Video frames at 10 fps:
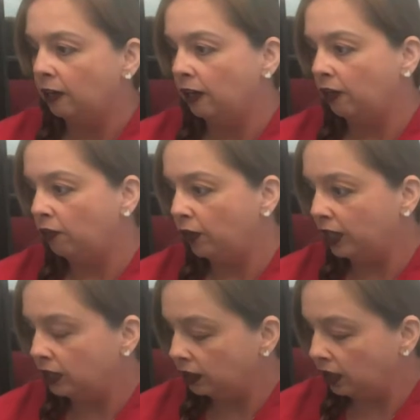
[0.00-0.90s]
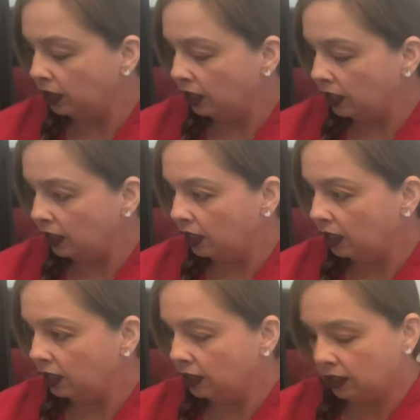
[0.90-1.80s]
if we look,
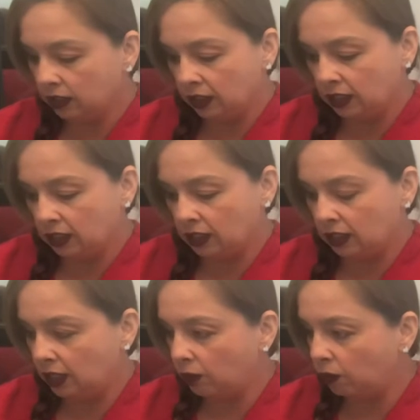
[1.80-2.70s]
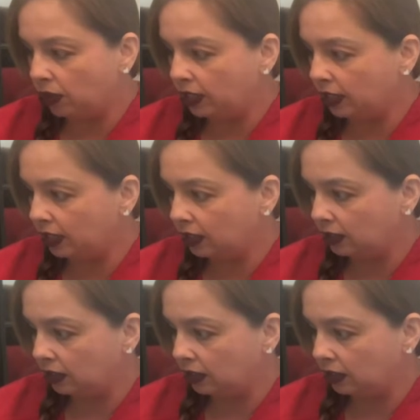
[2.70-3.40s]
let's see one that